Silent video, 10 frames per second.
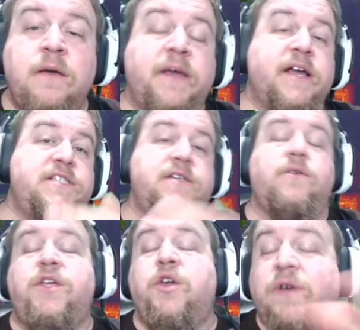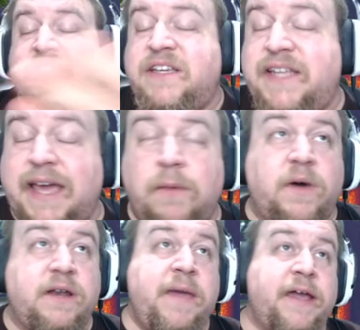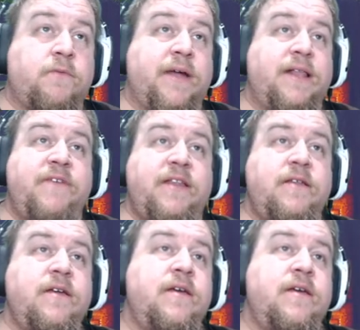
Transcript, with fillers: because you as the DM want to make it relevant.